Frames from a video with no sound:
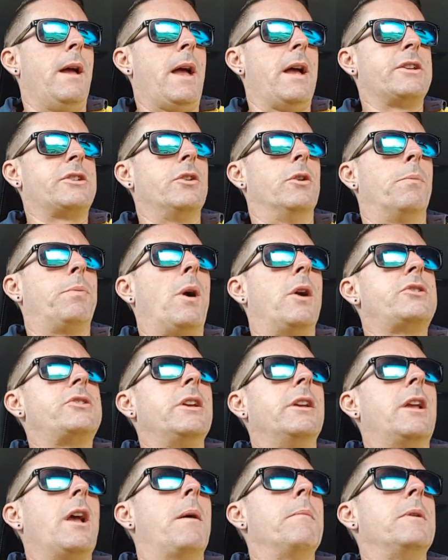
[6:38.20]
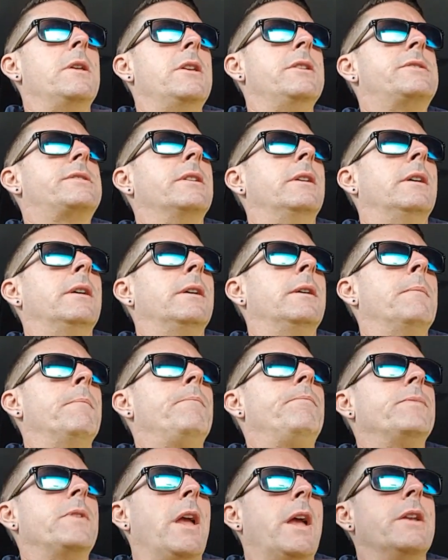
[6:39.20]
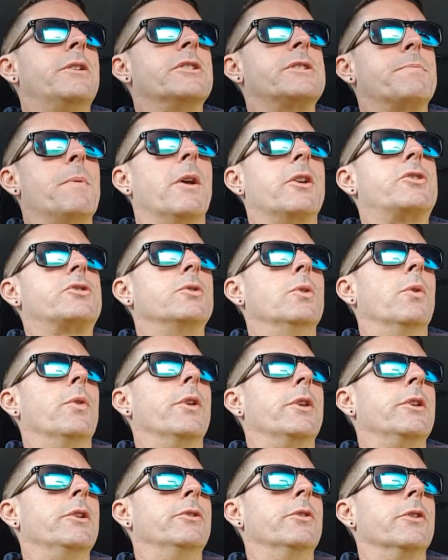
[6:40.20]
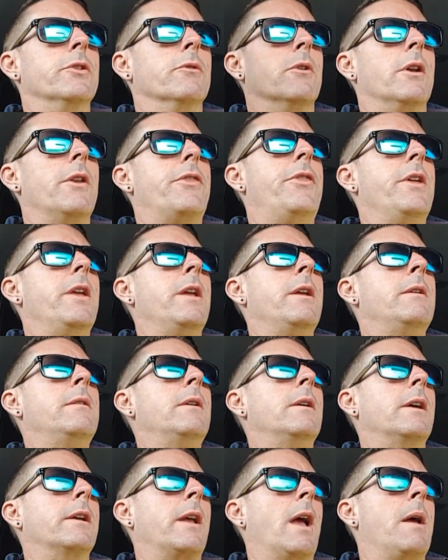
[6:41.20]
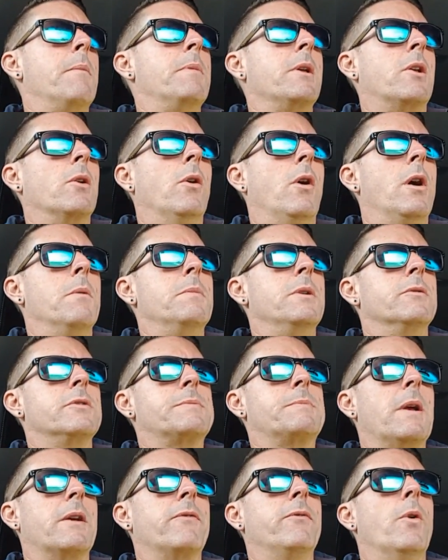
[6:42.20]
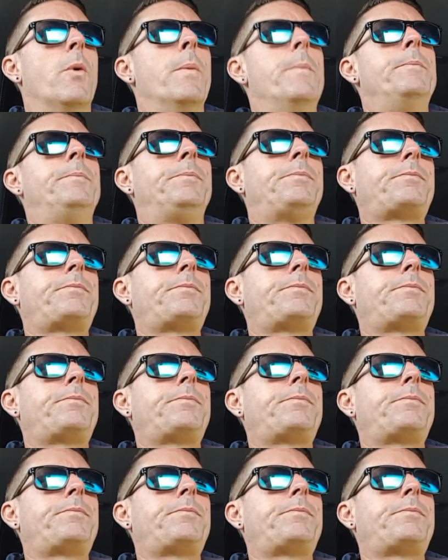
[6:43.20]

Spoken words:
as you're approaching companies, just make sure that you do the right thing. Again, be kind, be respectful,